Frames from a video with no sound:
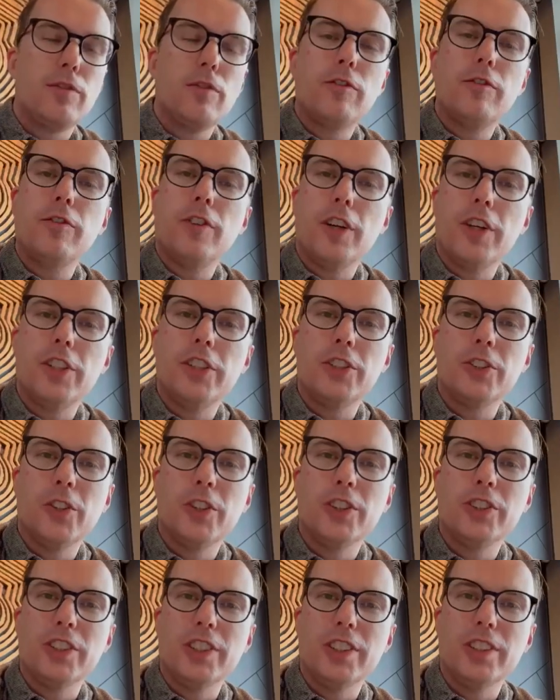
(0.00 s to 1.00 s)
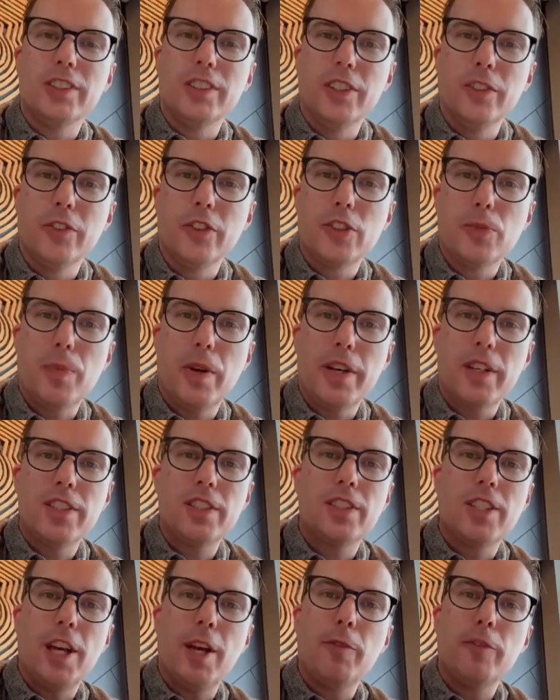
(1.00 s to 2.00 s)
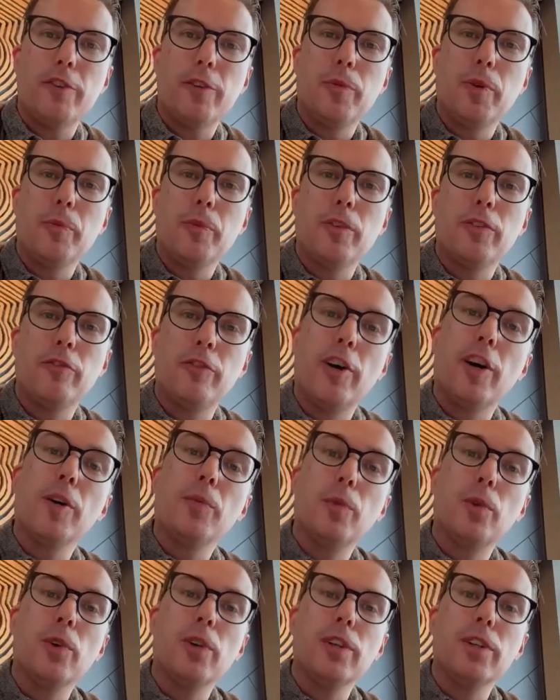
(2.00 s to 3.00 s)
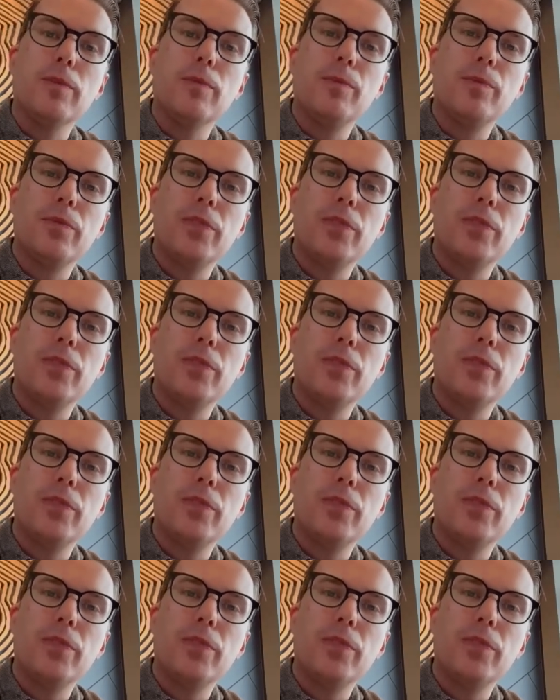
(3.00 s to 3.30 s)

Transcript: far shorter and respects the time of your people far more